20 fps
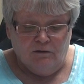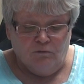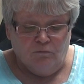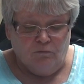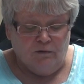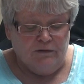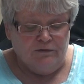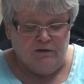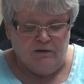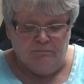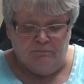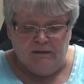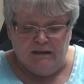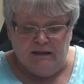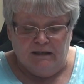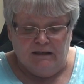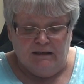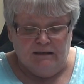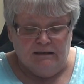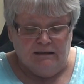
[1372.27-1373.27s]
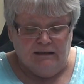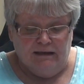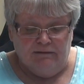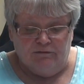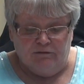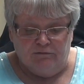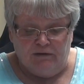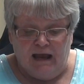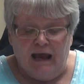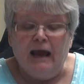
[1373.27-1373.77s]
whether it be leave
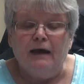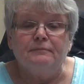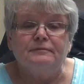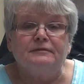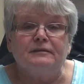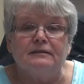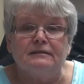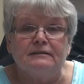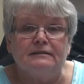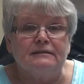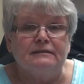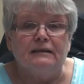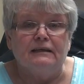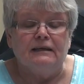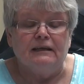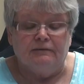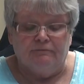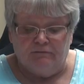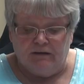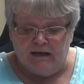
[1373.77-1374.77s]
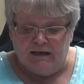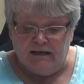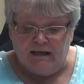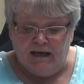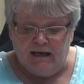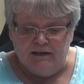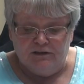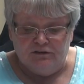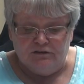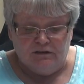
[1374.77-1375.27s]
of absence, sick,
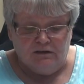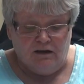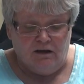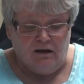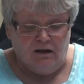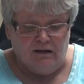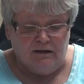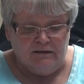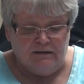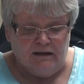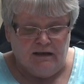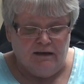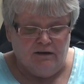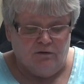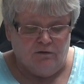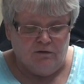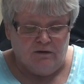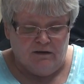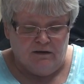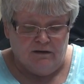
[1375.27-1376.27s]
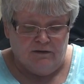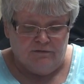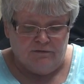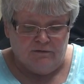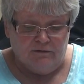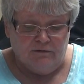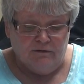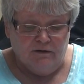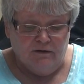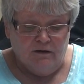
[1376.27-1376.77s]
vacation, holiday, or
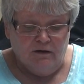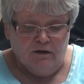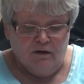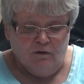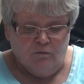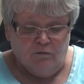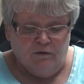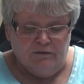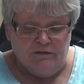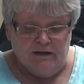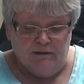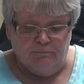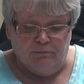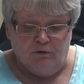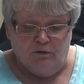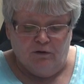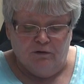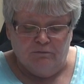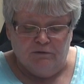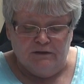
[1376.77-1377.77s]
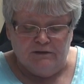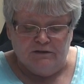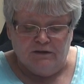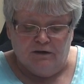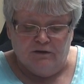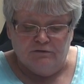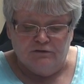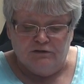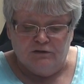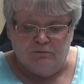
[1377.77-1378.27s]
other. When the employee
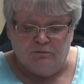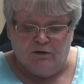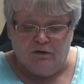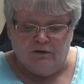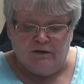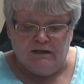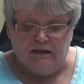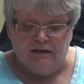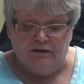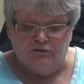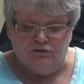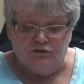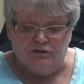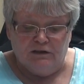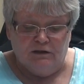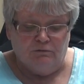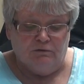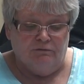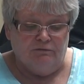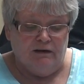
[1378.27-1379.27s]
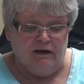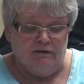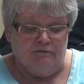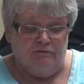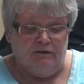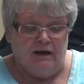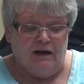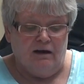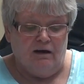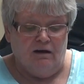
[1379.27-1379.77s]
returns to work, he or she will
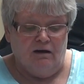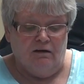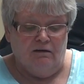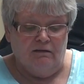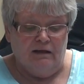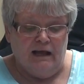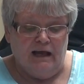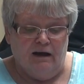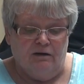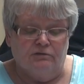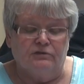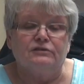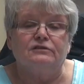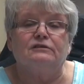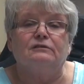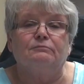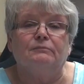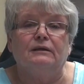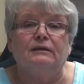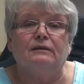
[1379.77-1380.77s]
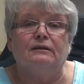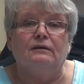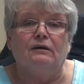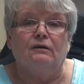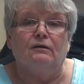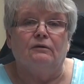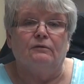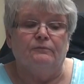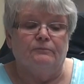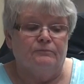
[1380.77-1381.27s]
verify all hours submitted
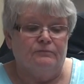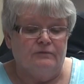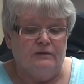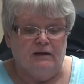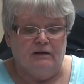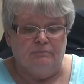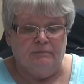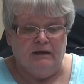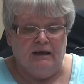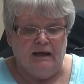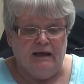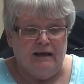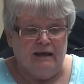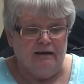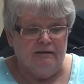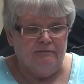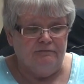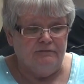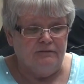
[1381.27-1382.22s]
on their behalf.